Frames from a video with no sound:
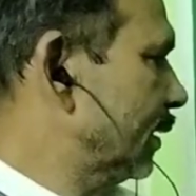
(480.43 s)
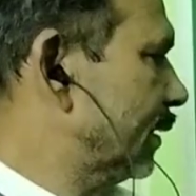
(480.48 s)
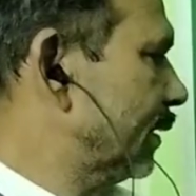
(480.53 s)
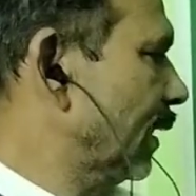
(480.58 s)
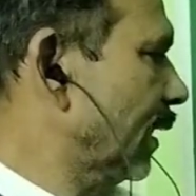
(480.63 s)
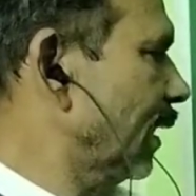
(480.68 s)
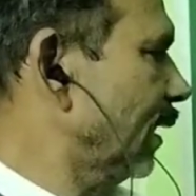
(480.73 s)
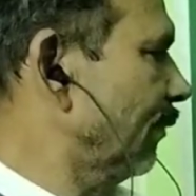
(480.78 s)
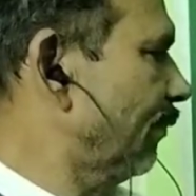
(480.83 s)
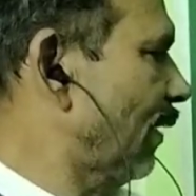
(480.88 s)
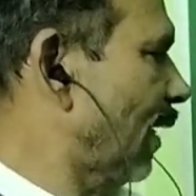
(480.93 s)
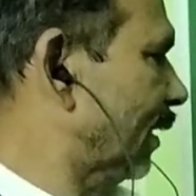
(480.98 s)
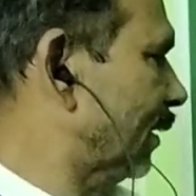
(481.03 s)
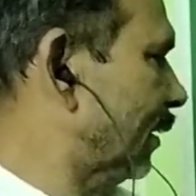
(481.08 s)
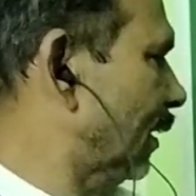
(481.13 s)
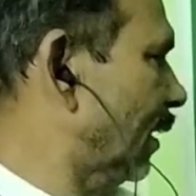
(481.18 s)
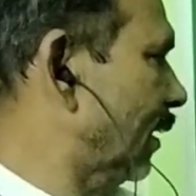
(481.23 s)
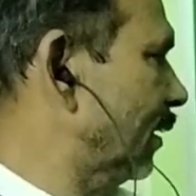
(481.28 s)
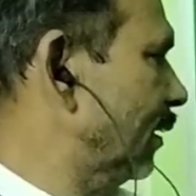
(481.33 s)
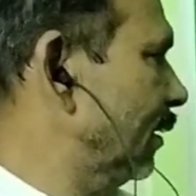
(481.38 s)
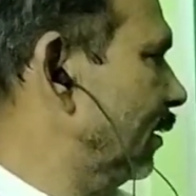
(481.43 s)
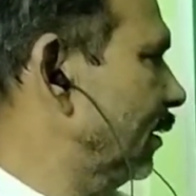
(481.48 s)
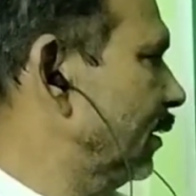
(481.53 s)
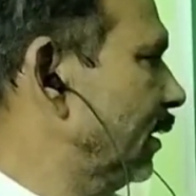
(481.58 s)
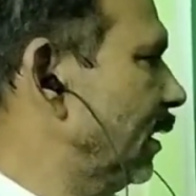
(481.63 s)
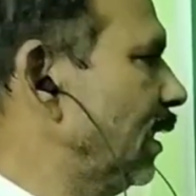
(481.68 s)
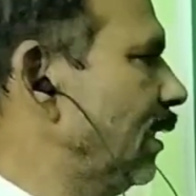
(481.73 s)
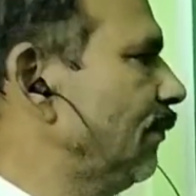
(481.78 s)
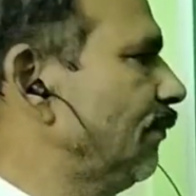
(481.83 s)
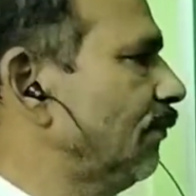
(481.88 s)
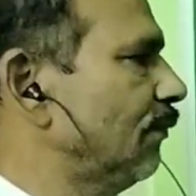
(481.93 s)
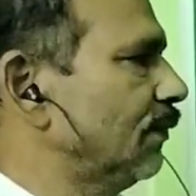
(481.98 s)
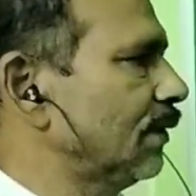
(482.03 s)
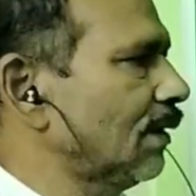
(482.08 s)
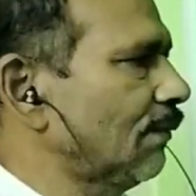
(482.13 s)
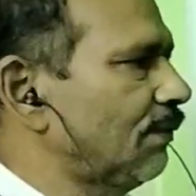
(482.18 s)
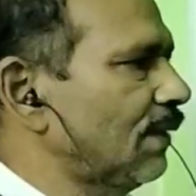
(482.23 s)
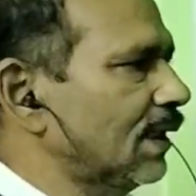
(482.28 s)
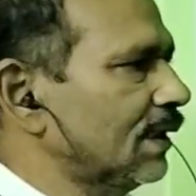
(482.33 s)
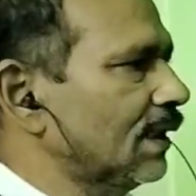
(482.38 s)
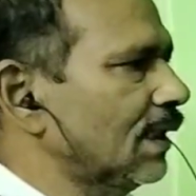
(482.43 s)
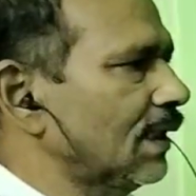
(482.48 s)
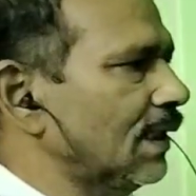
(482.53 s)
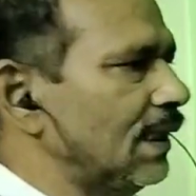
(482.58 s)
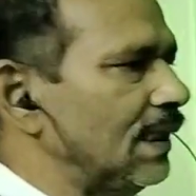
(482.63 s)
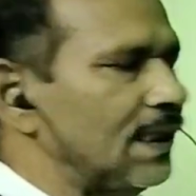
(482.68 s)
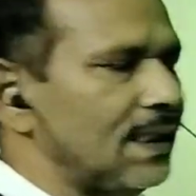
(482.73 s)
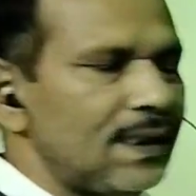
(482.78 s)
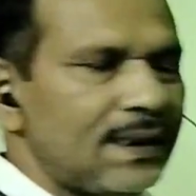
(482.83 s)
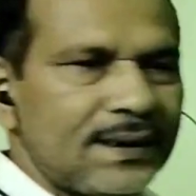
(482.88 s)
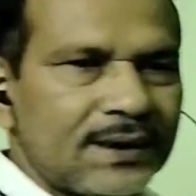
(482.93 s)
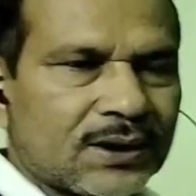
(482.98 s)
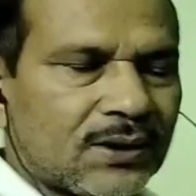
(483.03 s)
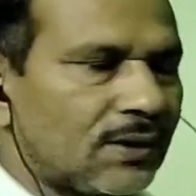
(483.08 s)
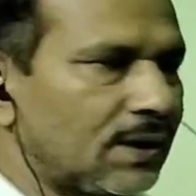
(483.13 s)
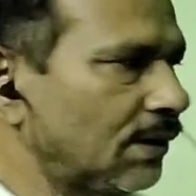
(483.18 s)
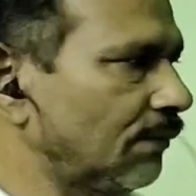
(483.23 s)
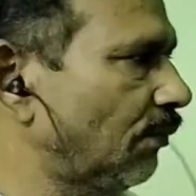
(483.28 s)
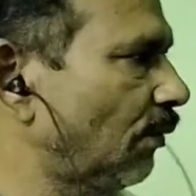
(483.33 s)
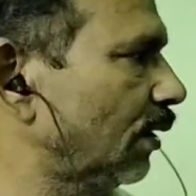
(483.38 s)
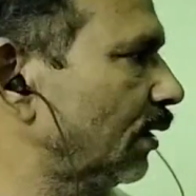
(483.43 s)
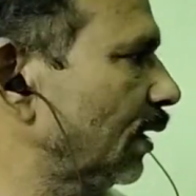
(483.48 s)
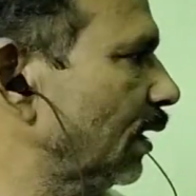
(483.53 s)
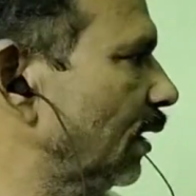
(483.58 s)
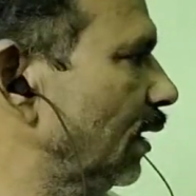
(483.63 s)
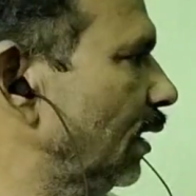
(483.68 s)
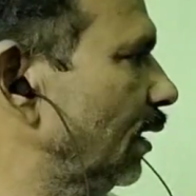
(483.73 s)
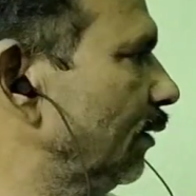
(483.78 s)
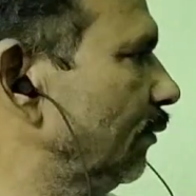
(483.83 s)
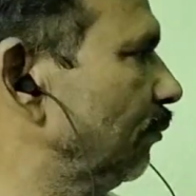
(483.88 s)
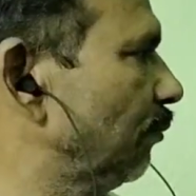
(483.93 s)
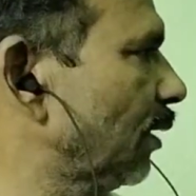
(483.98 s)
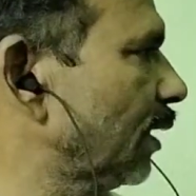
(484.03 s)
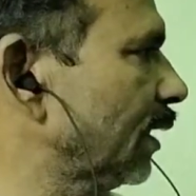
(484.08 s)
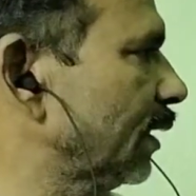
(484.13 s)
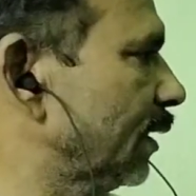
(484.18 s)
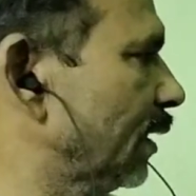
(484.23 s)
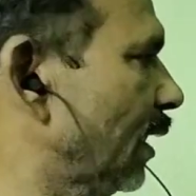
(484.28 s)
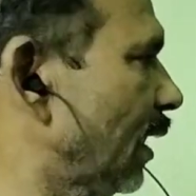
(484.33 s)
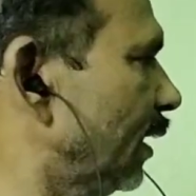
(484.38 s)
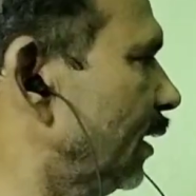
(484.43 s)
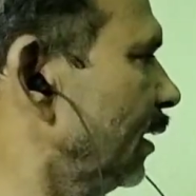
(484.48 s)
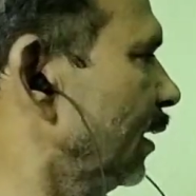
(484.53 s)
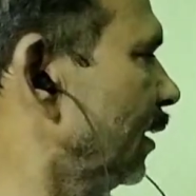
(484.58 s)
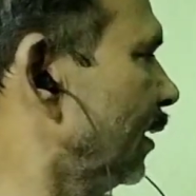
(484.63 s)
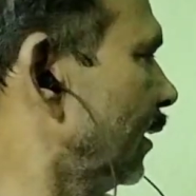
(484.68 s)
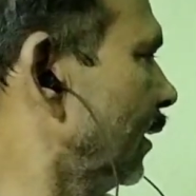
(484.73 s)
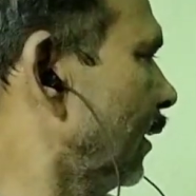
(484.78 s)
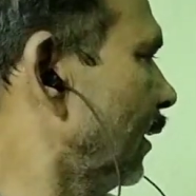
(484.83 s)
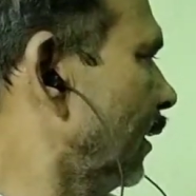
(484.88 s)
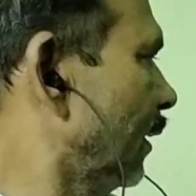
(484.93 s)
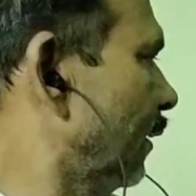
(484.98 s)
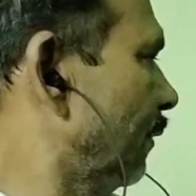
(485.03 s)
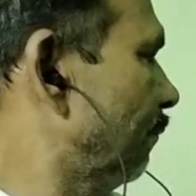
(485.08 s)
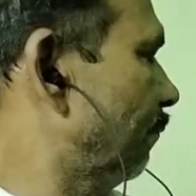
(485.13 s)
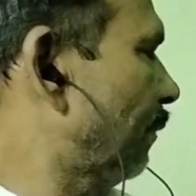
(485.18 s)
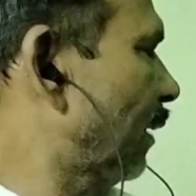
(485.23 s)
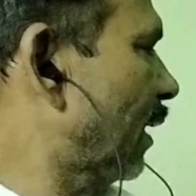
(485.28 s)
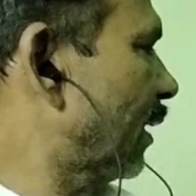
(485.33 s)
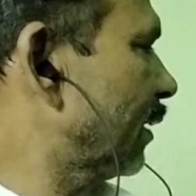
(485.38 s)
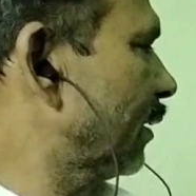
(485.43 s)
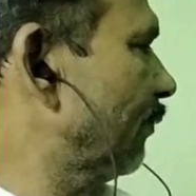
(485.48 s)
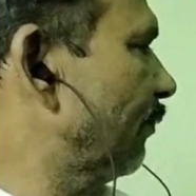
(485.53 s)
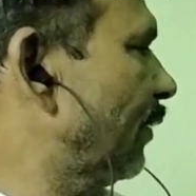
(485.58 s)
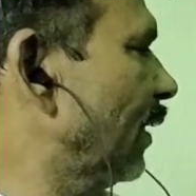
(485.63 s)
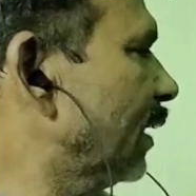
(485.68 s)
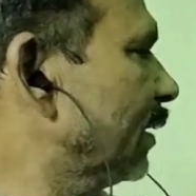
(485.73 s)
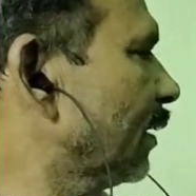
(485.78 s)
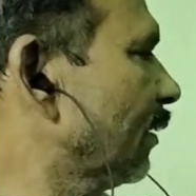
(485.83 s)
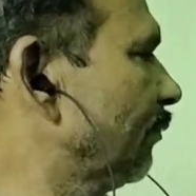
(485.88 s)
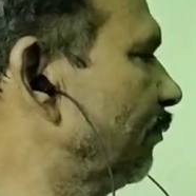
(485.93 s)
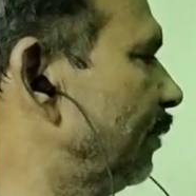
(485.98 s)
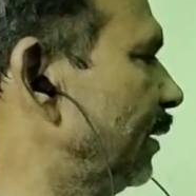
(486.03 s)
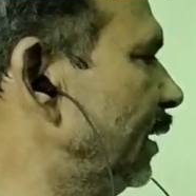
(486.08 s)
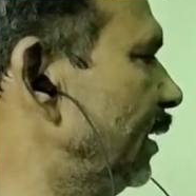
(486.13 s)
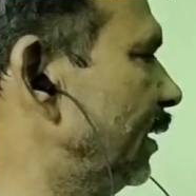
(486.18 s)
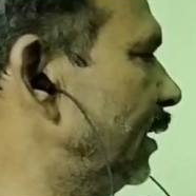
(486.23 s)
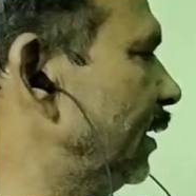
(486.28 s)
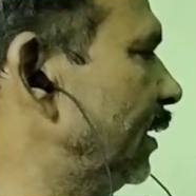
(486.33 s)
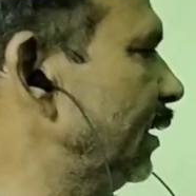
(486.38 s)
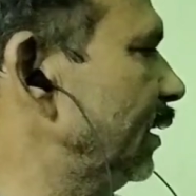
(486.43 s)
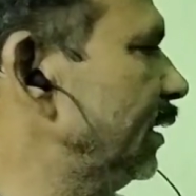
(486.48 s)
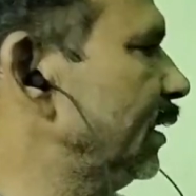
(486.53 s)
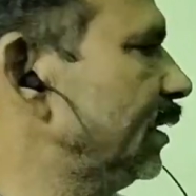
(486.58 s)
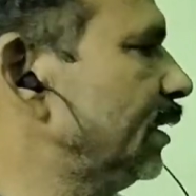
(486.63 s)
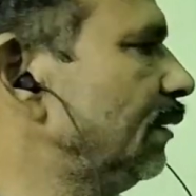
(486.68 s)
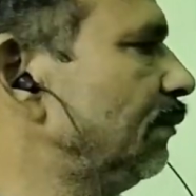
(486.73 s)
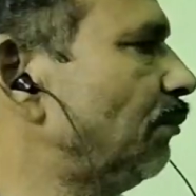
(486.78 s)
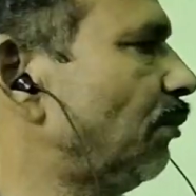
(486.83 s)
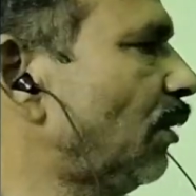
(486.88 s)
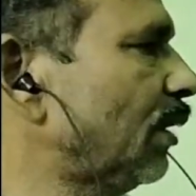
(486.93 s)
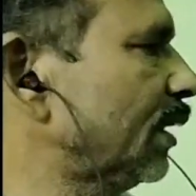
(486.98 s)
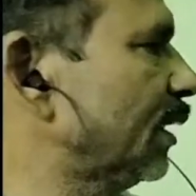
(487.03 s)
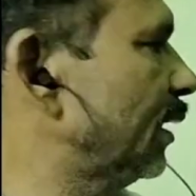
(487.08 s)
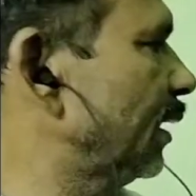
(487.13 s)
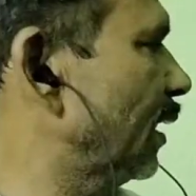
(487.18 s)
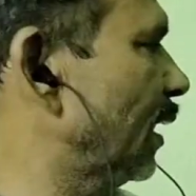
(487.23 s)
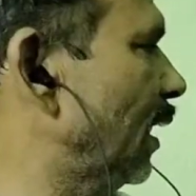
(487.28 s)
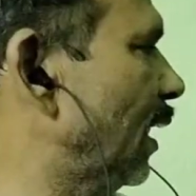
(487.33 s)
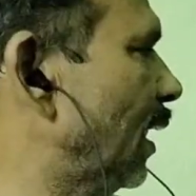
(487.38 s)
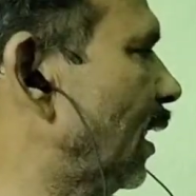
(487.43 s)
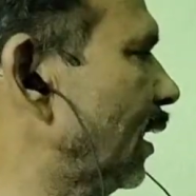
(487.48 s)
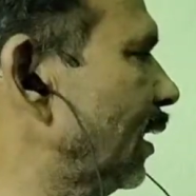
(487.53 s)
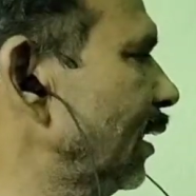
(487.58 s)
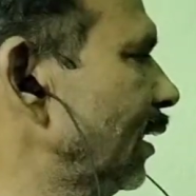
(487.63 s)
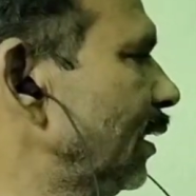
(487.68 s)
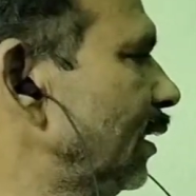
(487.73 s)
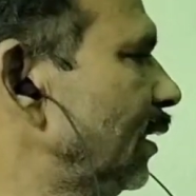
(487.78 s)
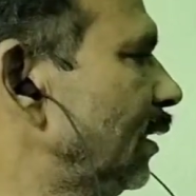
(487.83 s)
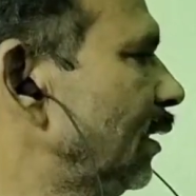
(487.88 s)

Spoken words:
second factor, if the factor A is very important here, but the factor B is important here,